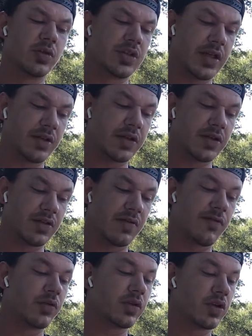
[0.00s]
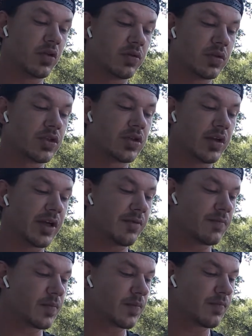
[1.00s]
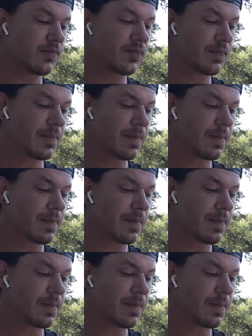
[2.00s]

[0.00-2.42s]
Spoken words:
The visualization for the golden stargate.